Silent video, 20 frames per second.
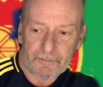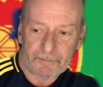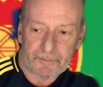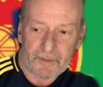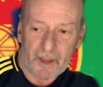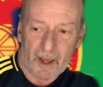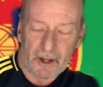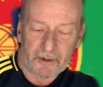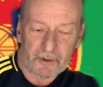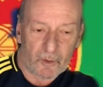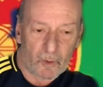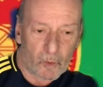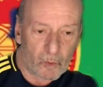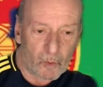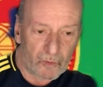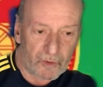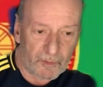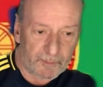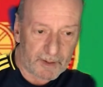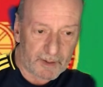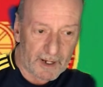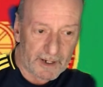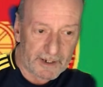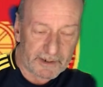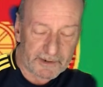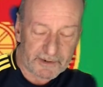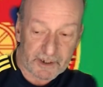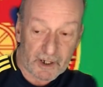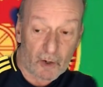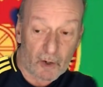done all the
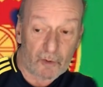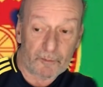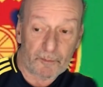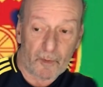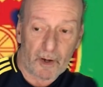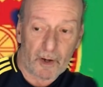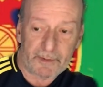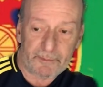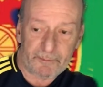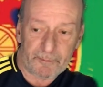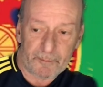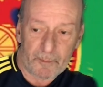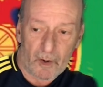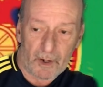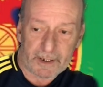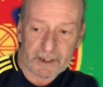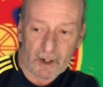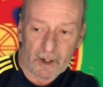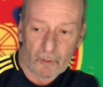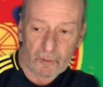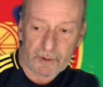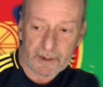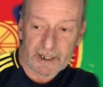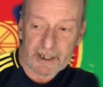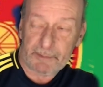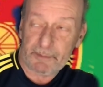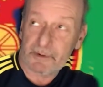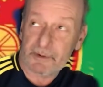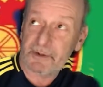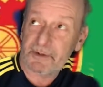players, my
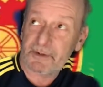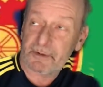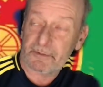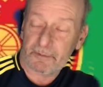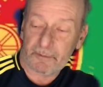goalkeepers,